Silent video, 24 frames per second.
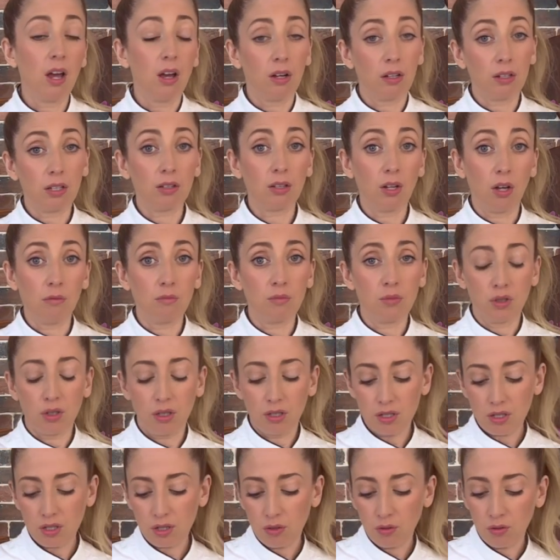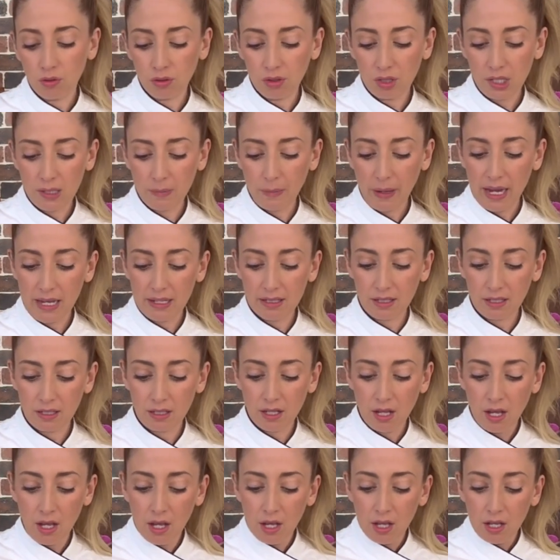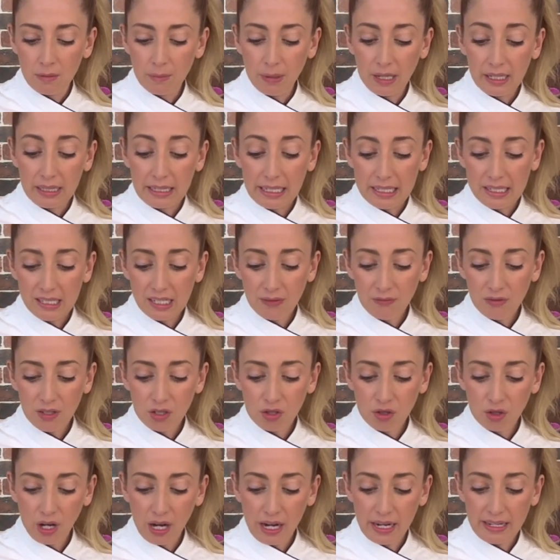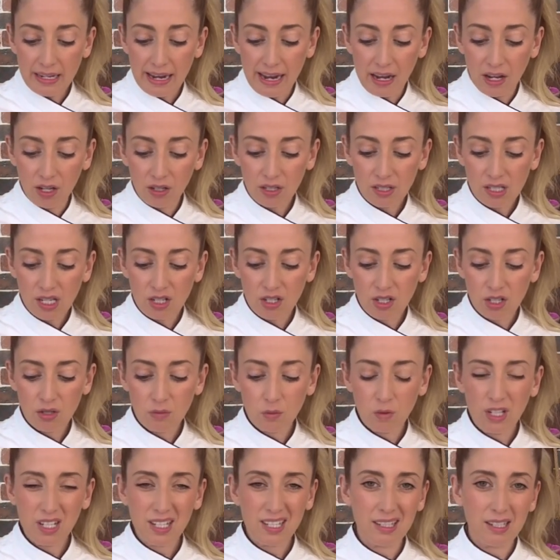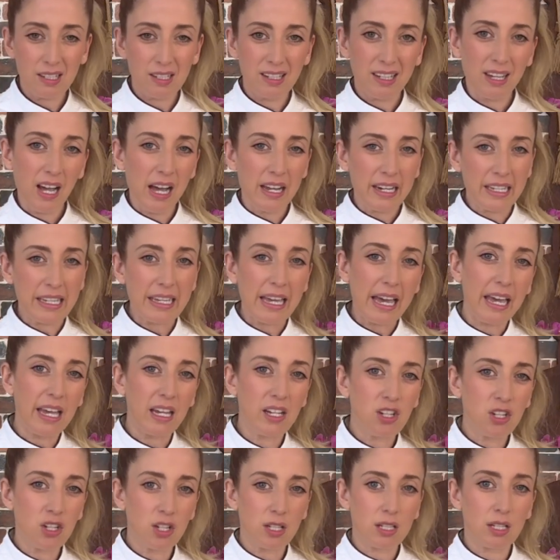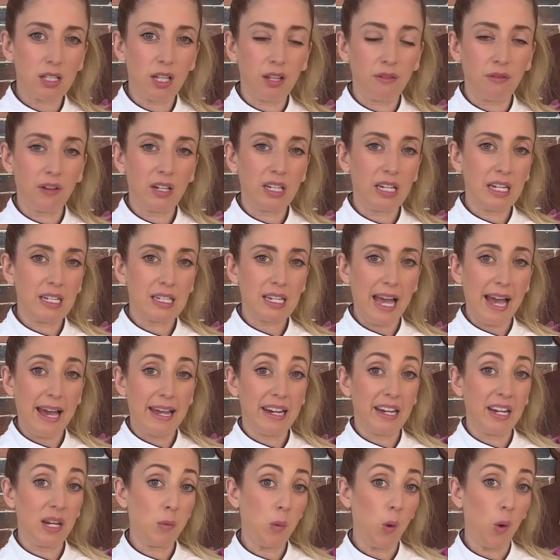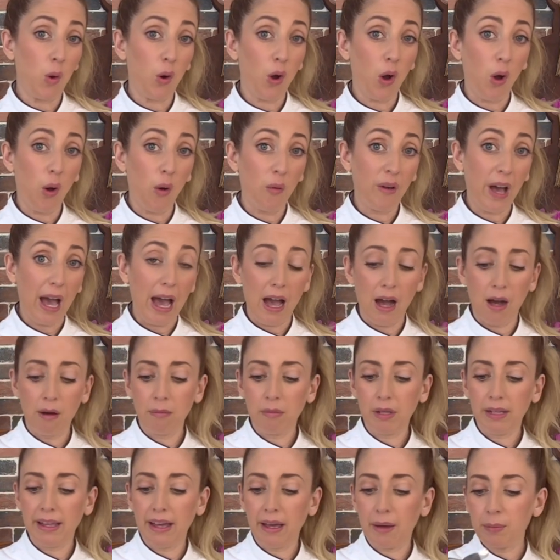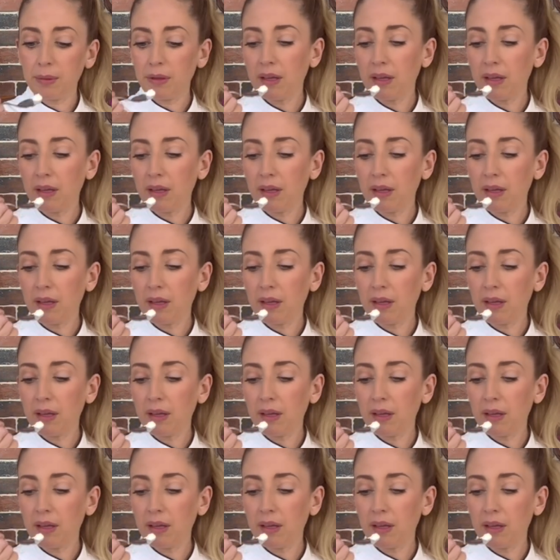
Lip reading: a lot more. So all the spices. But let's give it a try now, because I just want to kind of gauge to see if we need to add any more of our Mahlep.